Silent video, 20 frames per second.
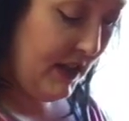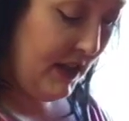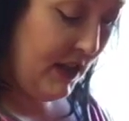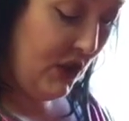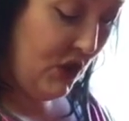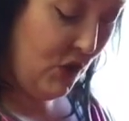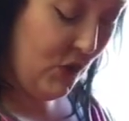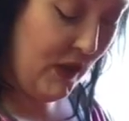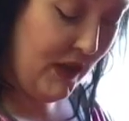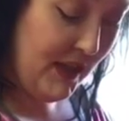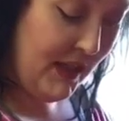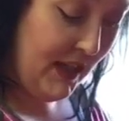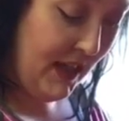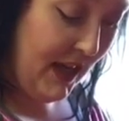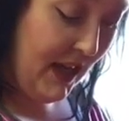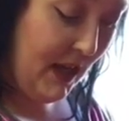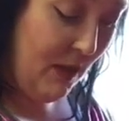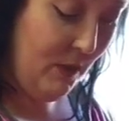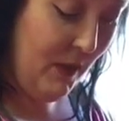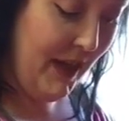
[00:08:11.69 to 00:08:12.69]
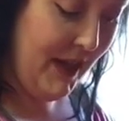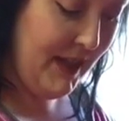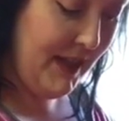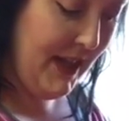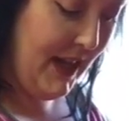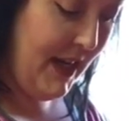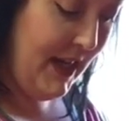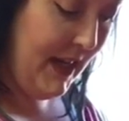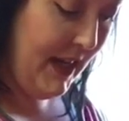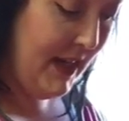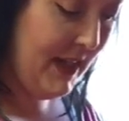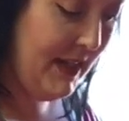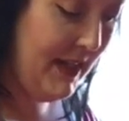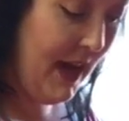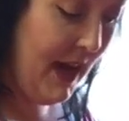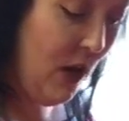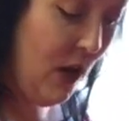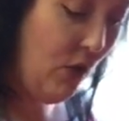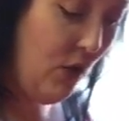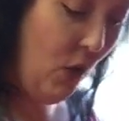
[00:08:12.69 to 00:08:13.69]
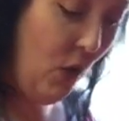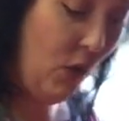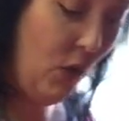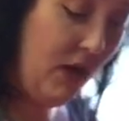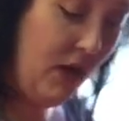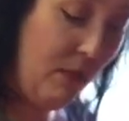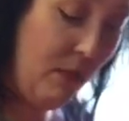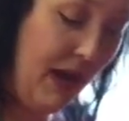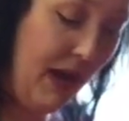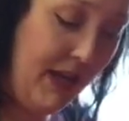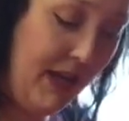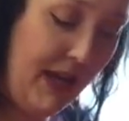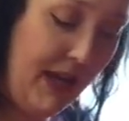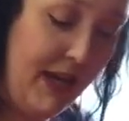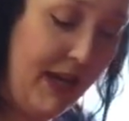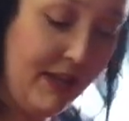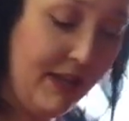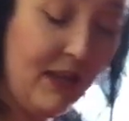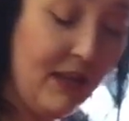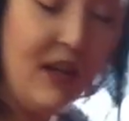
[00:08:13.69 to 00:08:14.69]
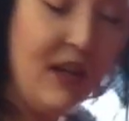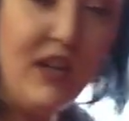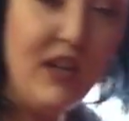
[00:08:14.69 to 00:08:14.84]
distressing it by sanding it down, or in my case,